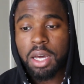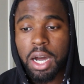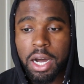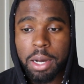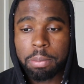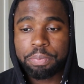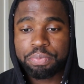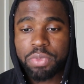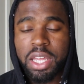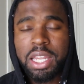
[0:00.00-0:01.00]

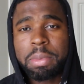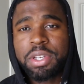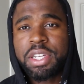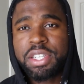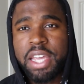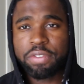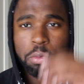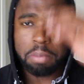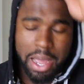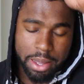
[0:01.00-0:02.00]
And let me just give
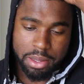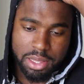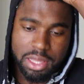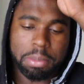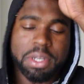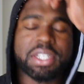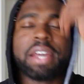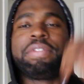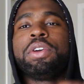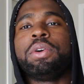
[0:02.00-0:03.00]

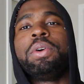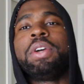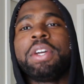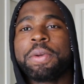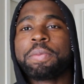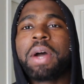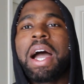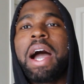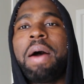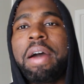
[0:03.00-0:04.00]
you
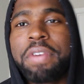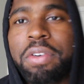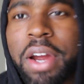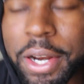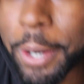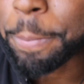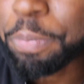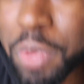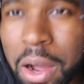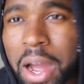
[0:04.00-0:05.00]
how I feel right now.
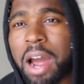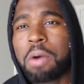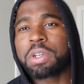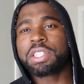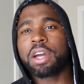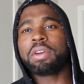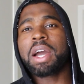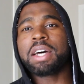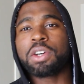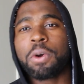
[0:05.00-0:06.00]
Now, I always tell you
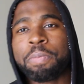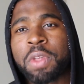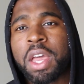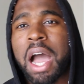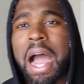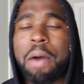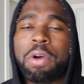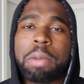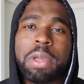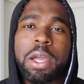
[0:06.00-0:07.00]
guys, oh, I
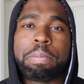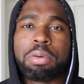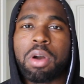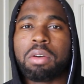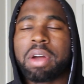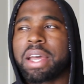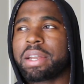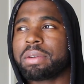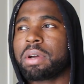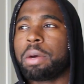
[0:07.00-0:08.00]
want to be a pro,
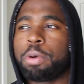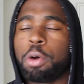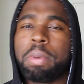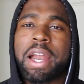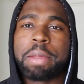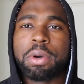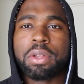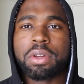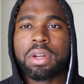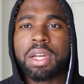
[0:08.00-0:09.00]
right? A pro
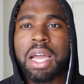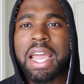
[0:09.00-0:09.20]
bodybuilder.